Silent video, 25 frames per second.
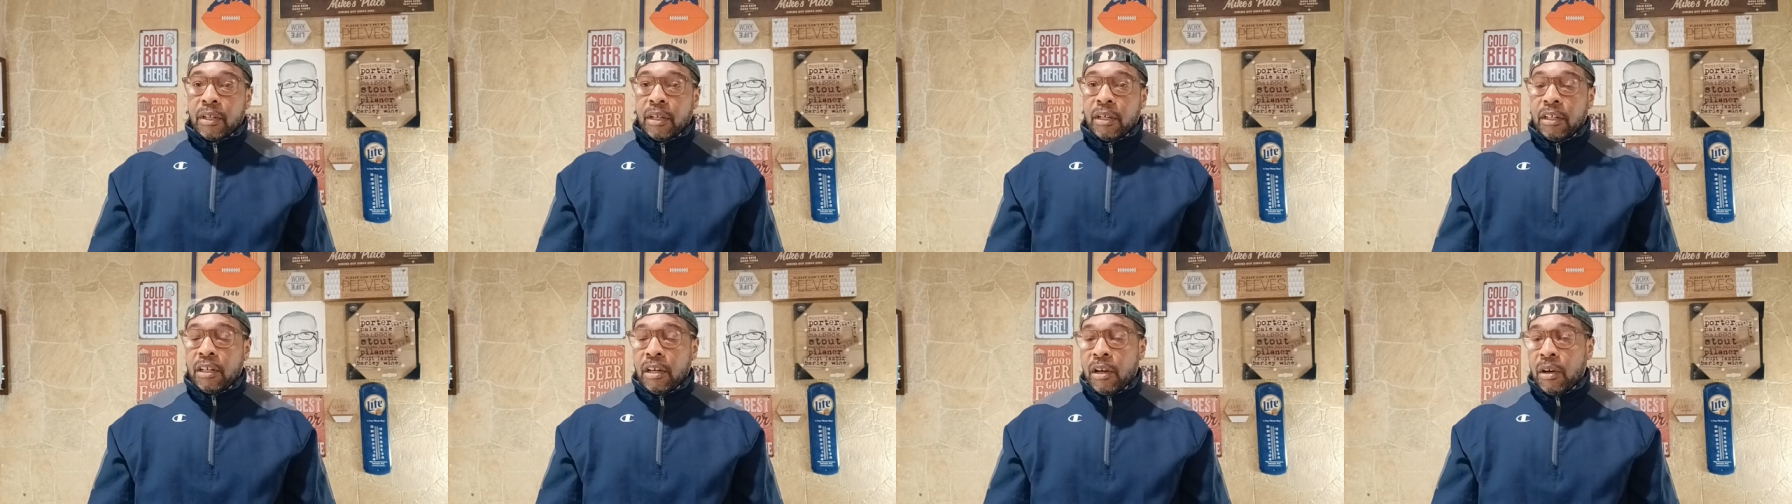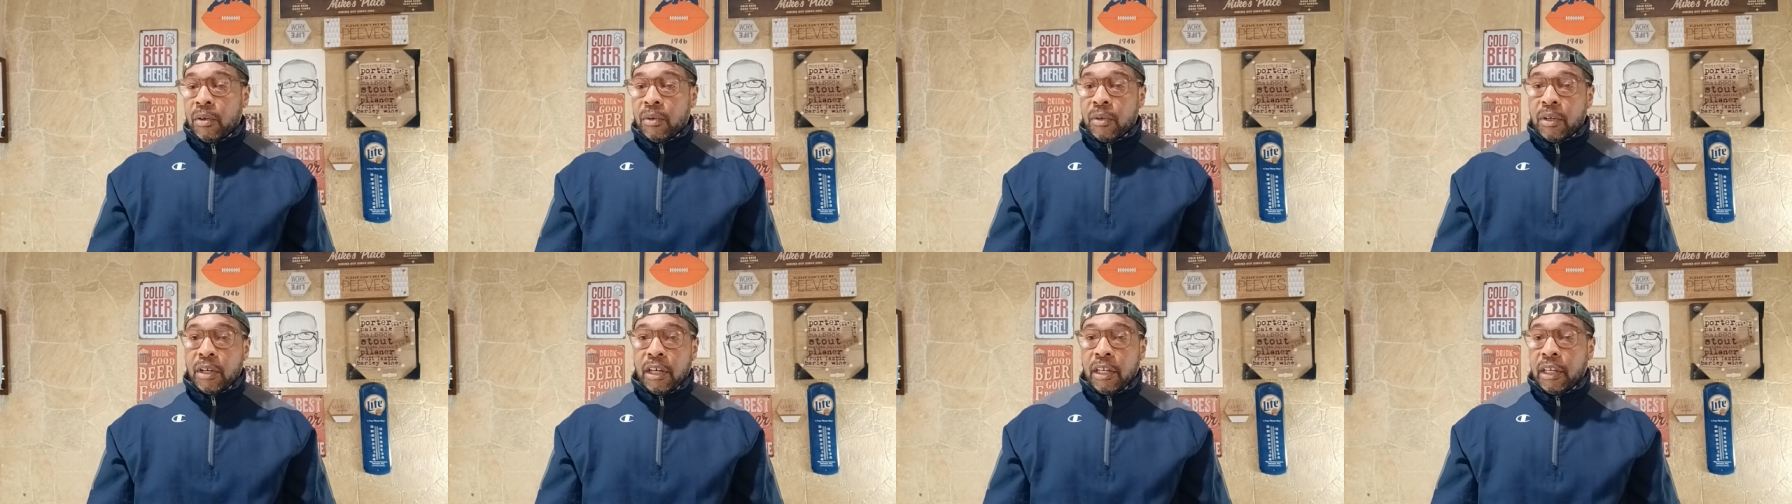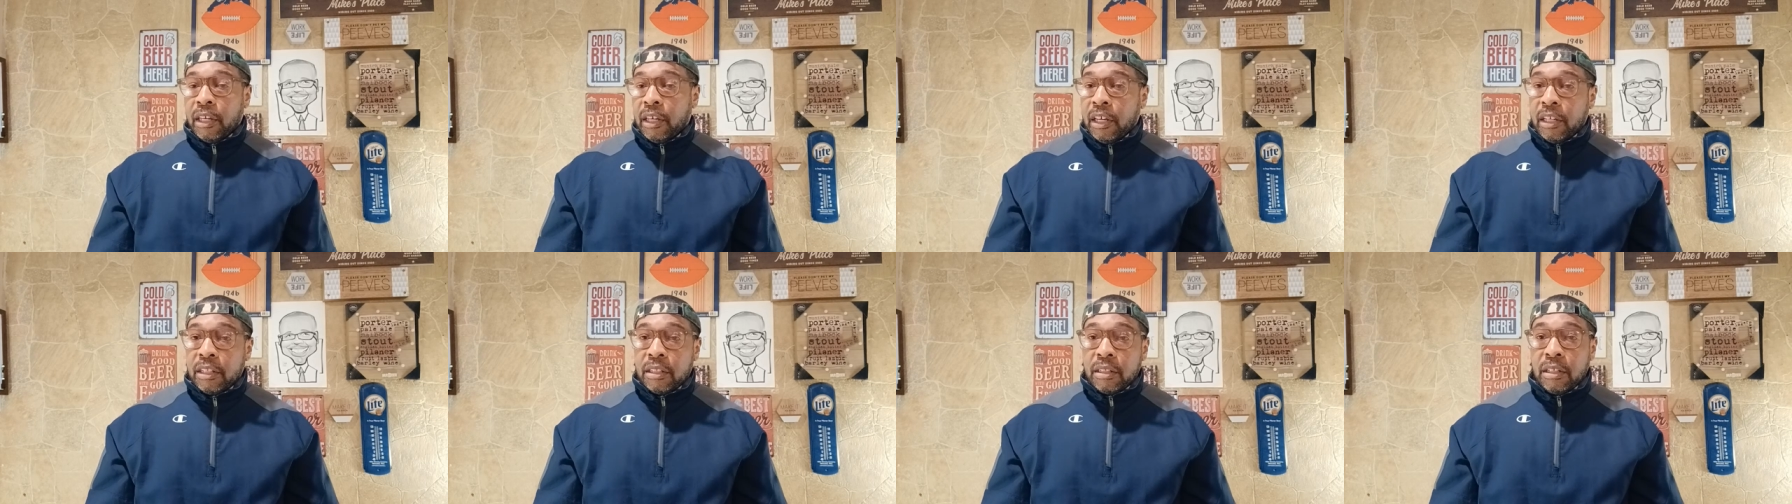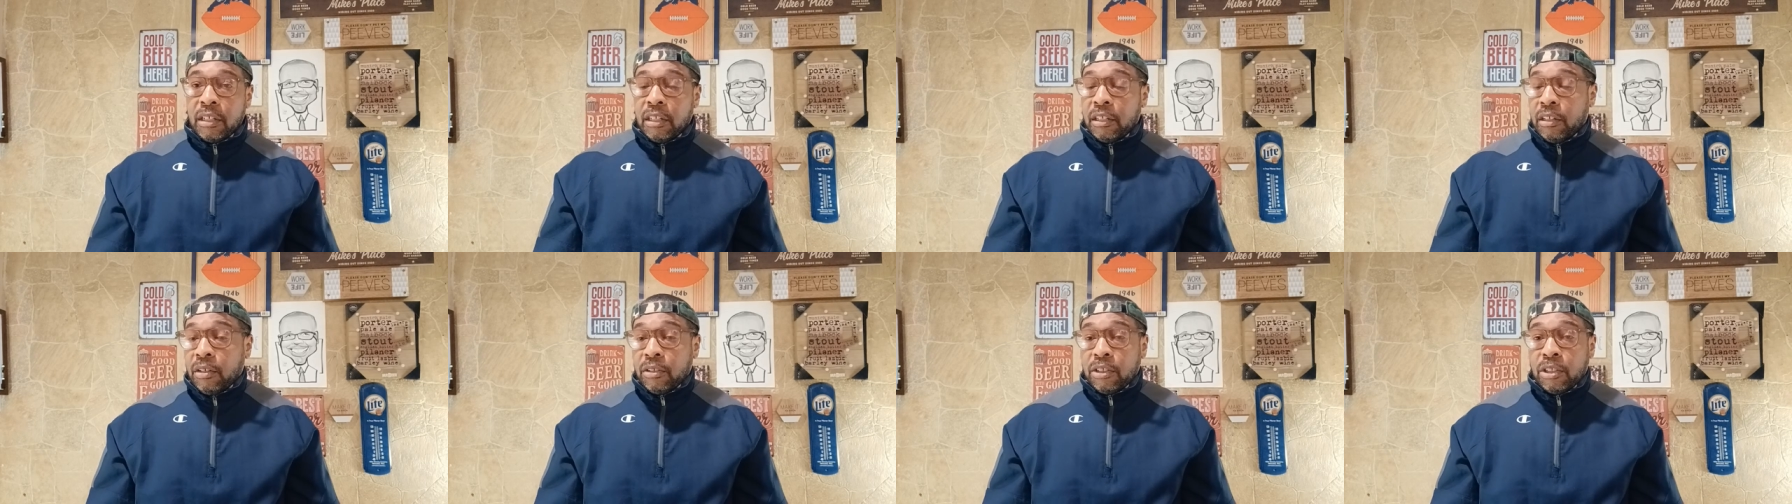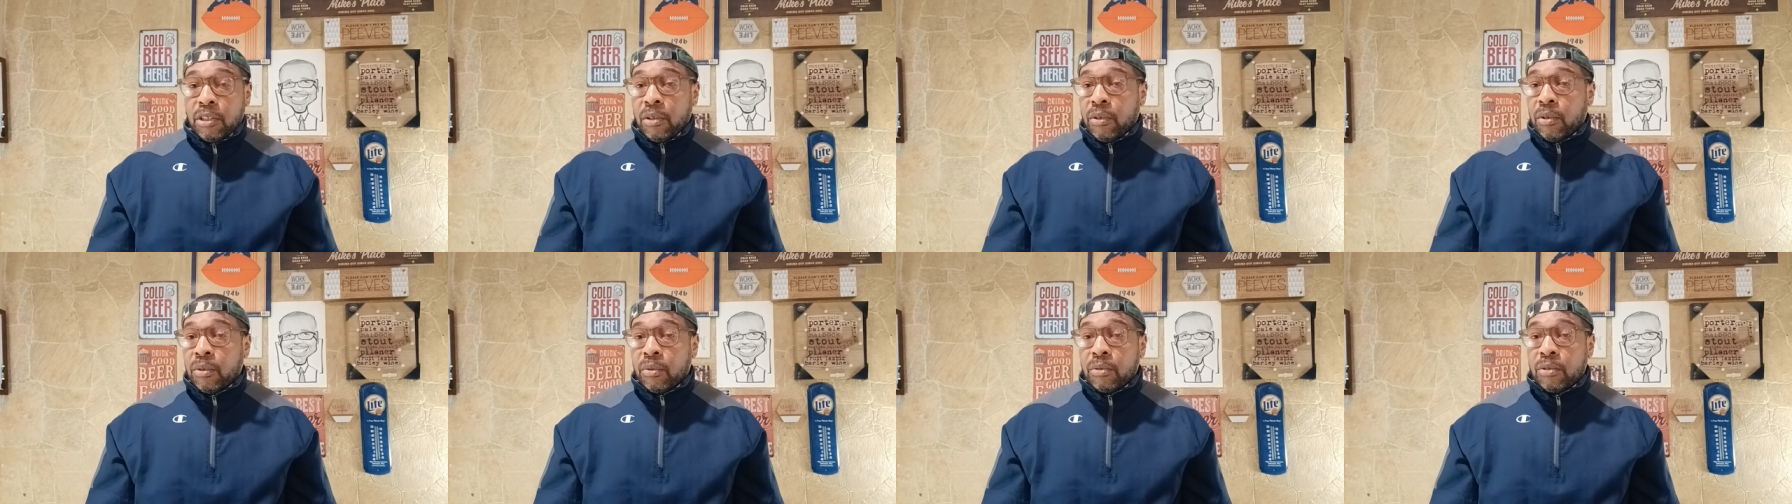You know, and get, you know,
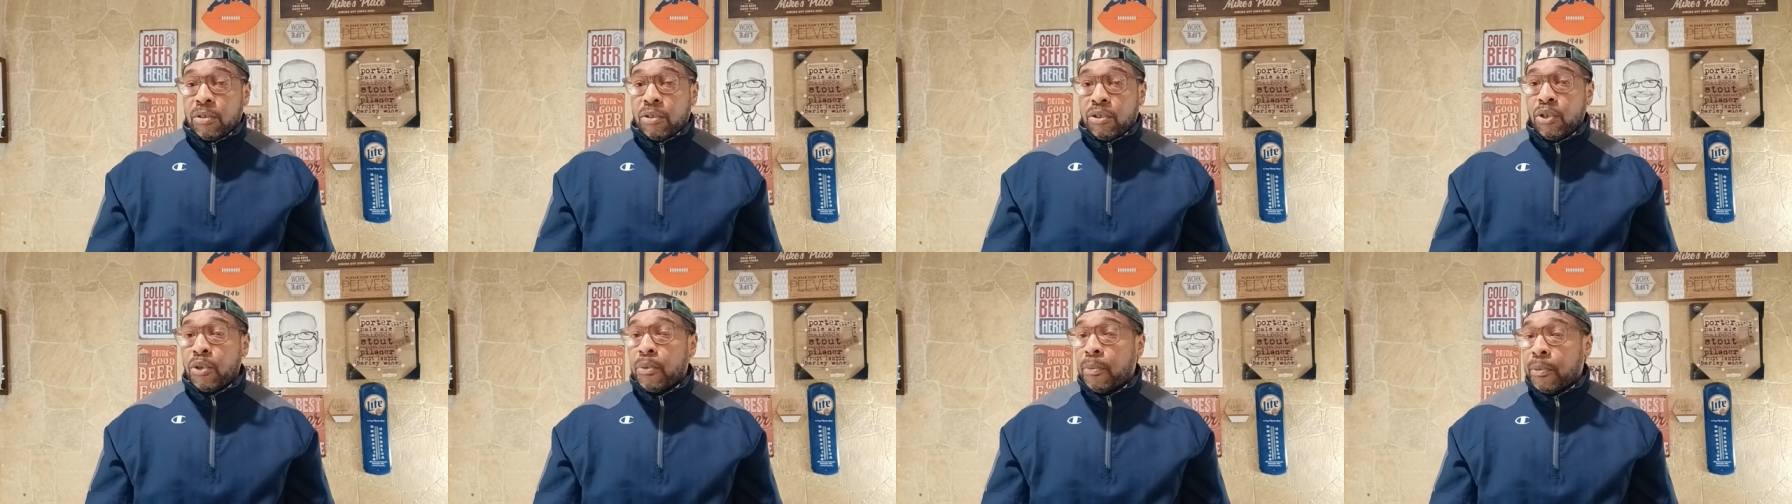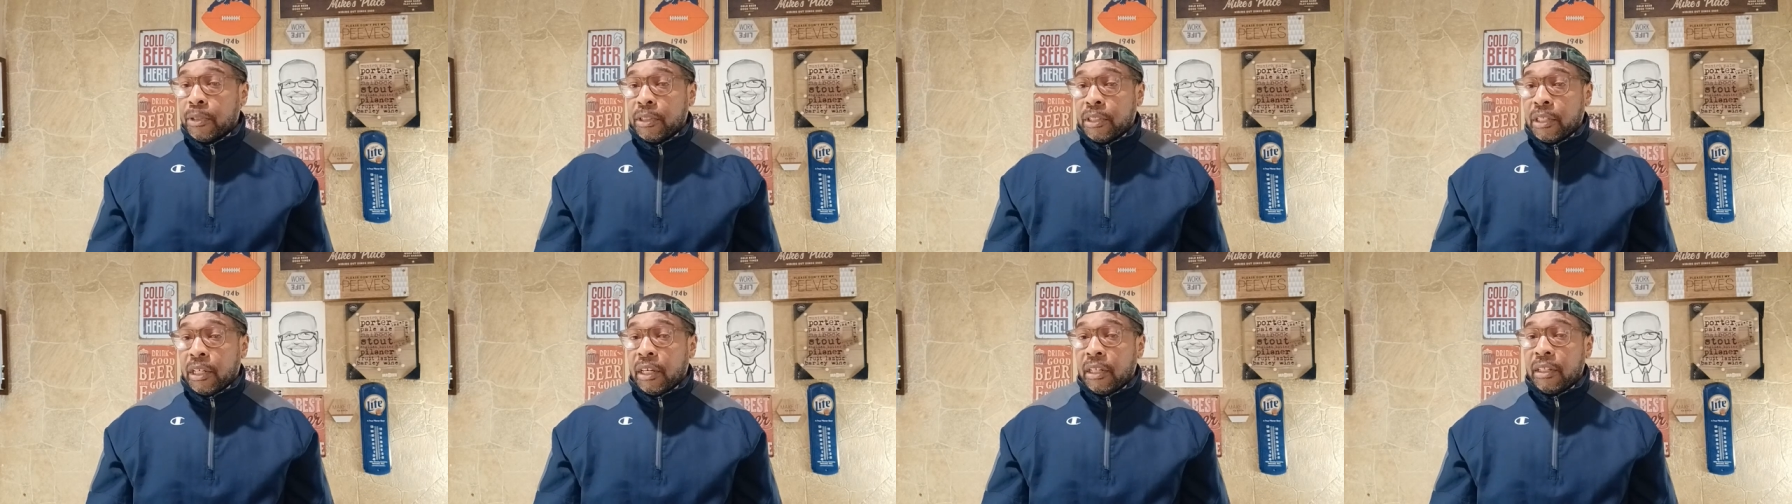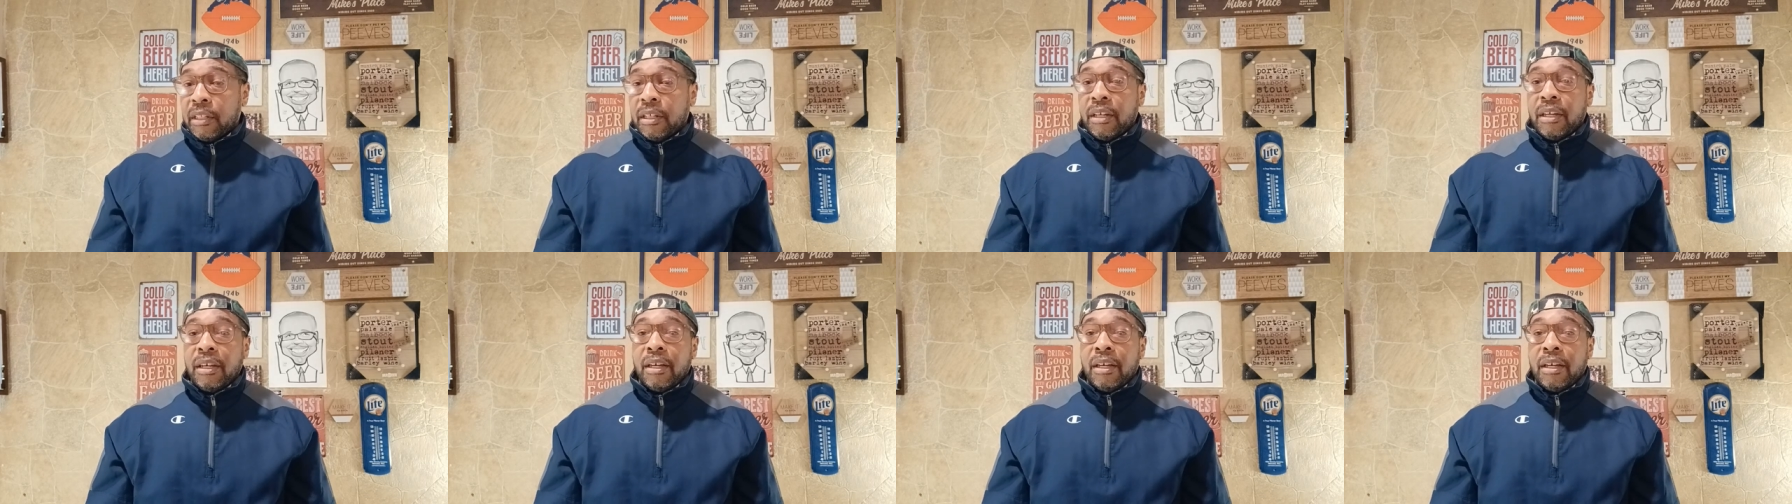so 2%,